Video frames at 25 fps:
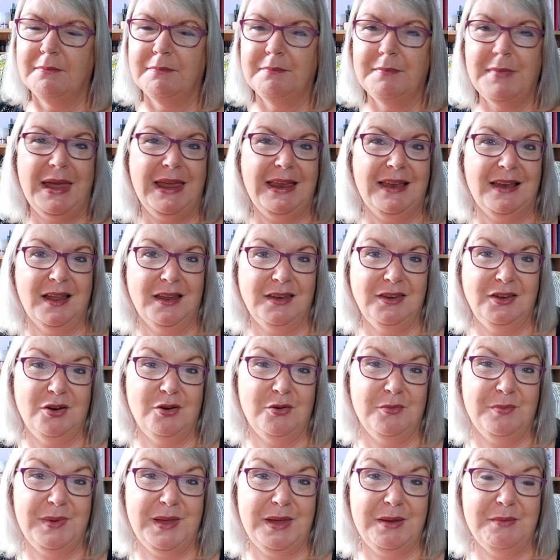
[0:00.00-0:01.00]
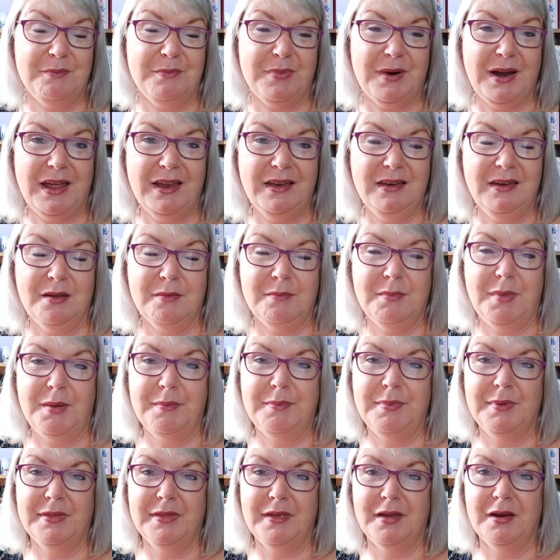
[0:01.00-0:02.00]
mainland European brand and
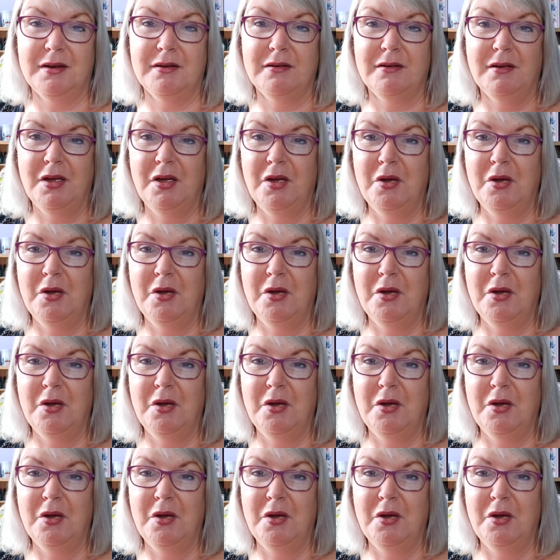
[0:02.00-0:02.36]
maybe they're